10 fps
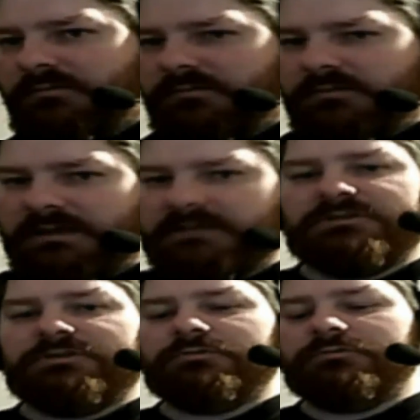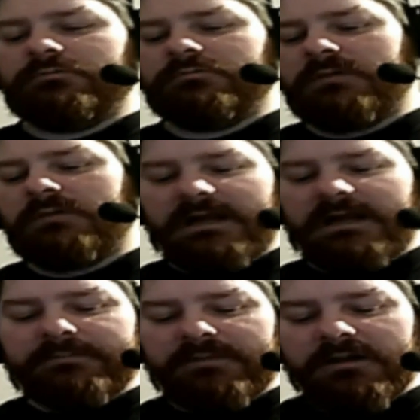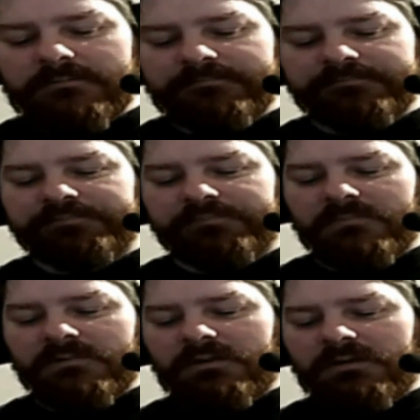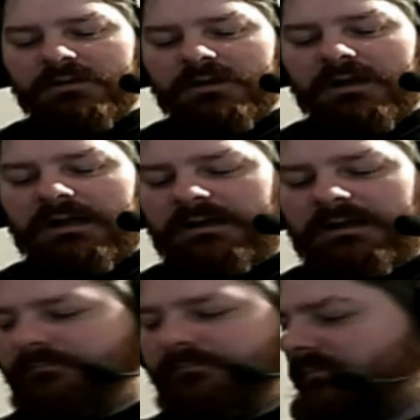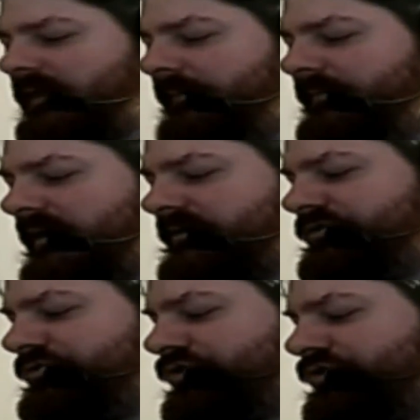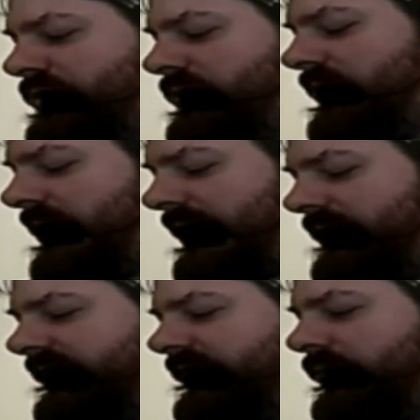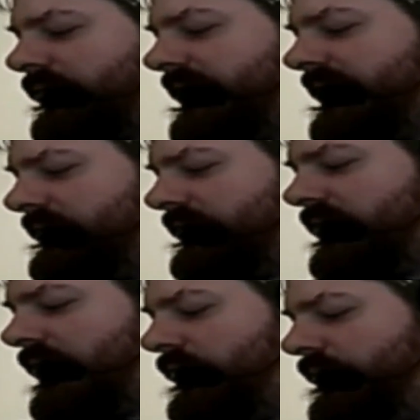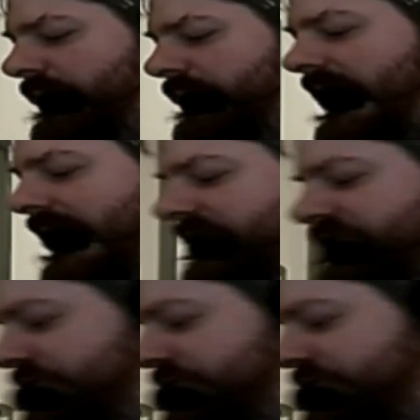into a Chimera. I'm not too sure how the story will go, but I do